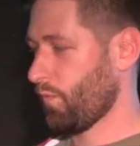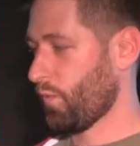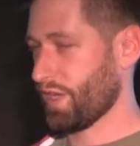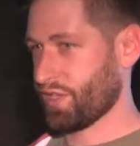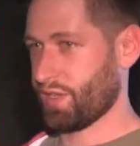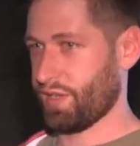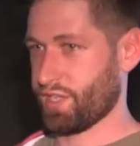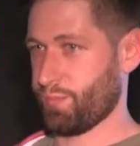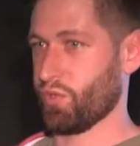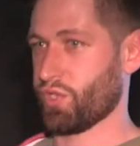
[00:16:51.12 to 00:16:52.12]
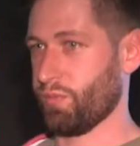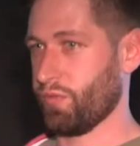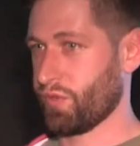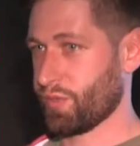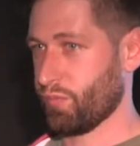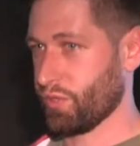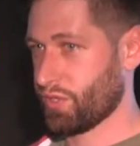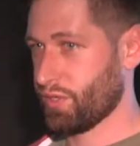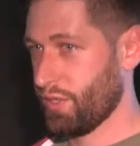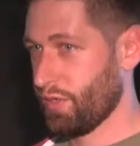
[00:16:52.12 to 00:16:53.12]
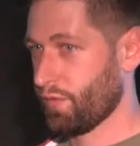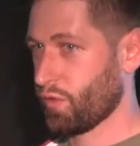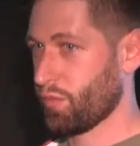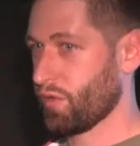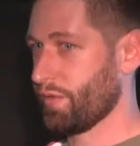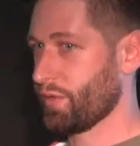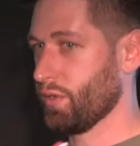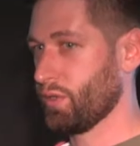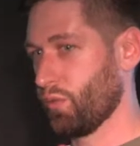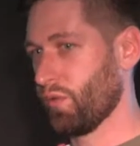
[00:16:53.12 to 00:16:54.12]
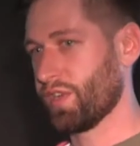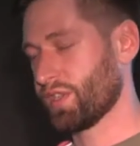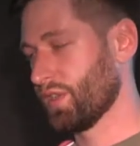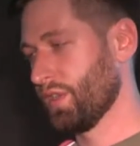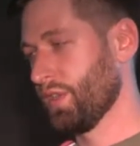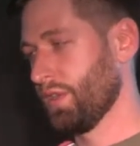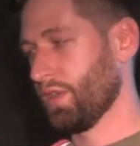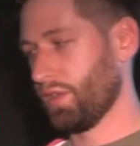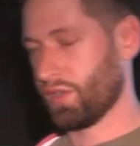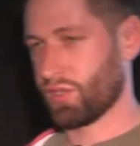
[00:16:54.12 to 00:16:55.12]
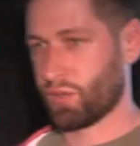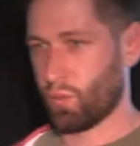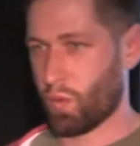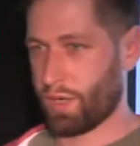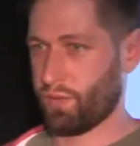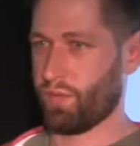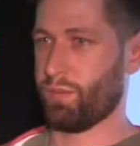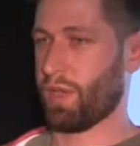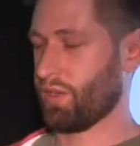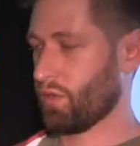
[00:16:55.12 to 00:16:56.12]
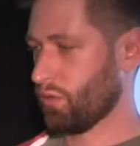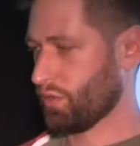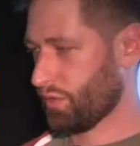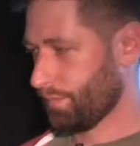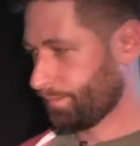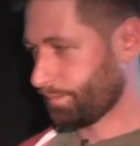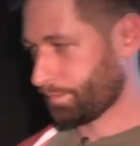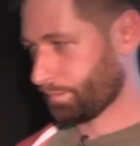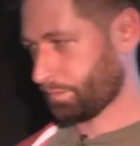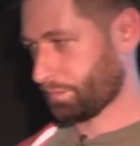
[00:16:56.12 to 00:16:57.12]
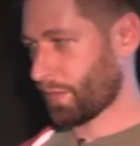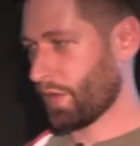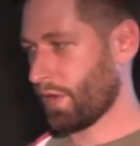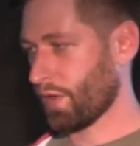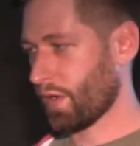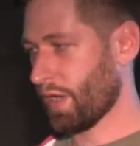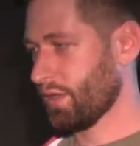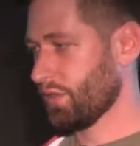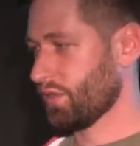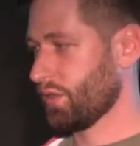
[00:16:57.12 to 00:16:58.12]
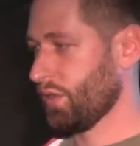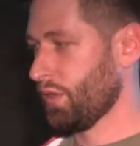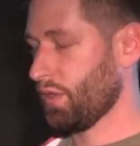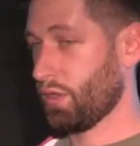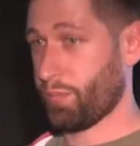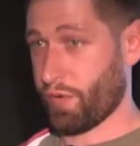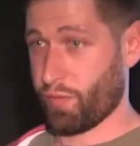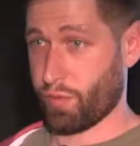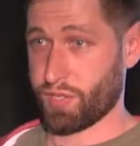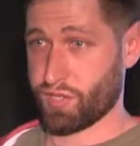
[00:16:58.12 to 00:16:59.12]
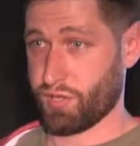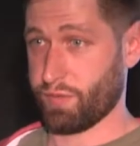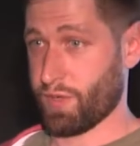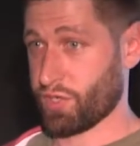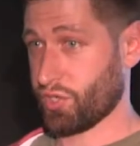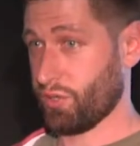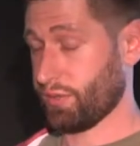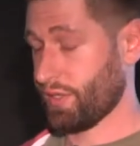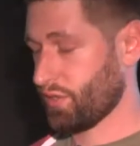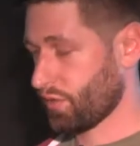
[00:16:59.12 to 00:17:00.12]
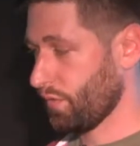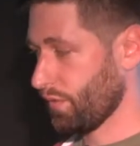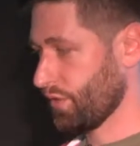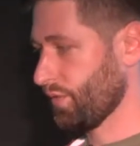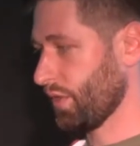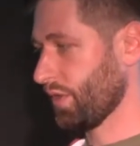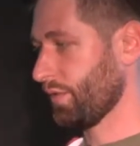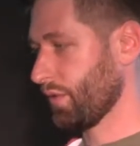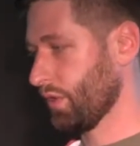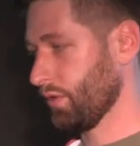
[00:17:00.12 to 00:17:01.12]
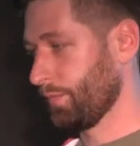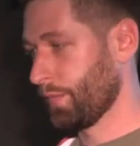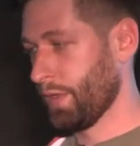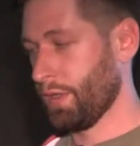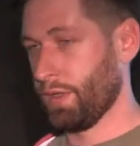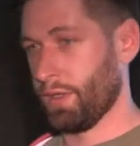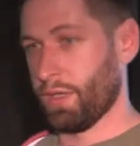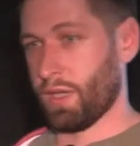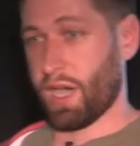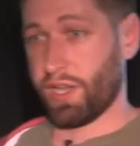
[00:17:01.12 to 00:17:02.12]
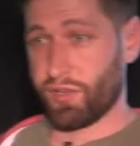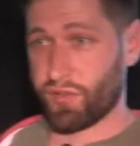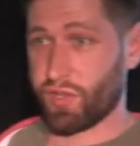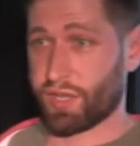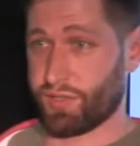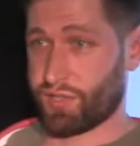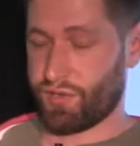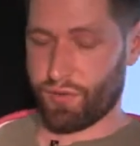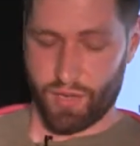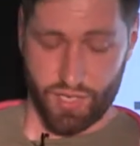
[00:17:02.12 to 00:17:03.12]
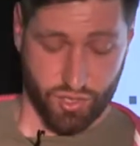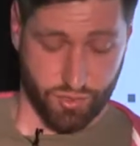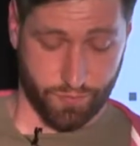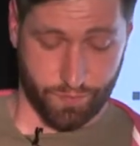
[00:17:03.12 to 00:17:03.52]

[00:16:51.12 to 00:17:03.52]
fast as possible response from GraphQL queries. That is one of the main goals here, and performance and functional tests coverage for GraphQL. Under the consideration,